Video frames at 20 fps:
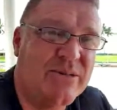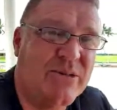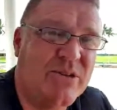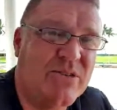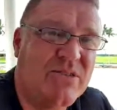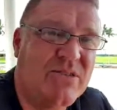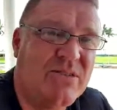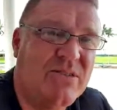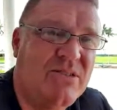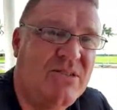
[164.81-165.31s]

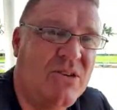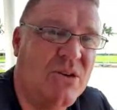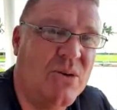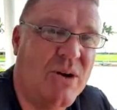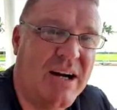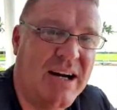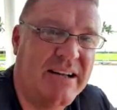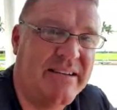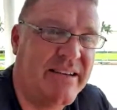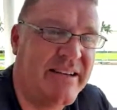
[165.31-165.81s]
It's
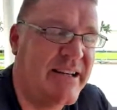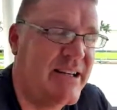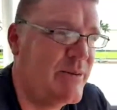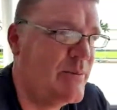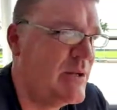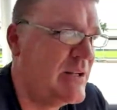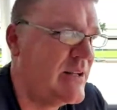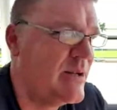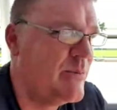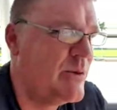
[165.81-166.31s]
too hard to
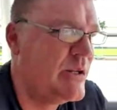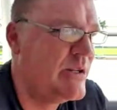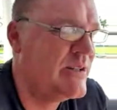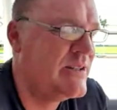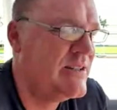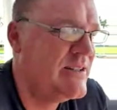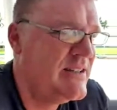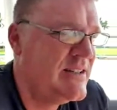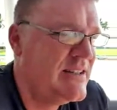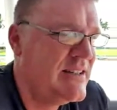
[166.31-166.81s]
hear me.
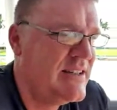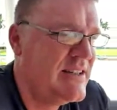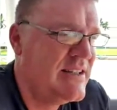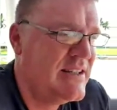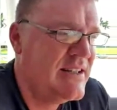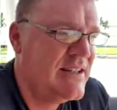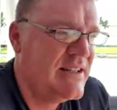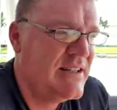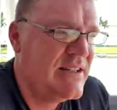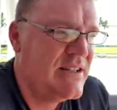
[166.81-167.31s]

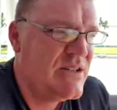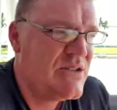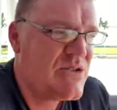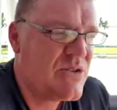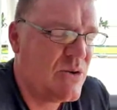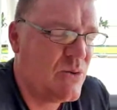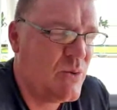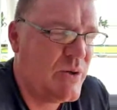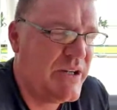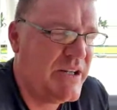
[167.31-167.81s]

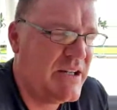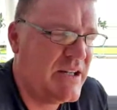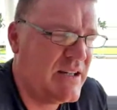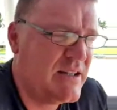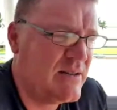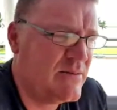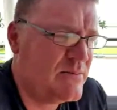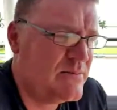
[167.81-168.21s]
So we,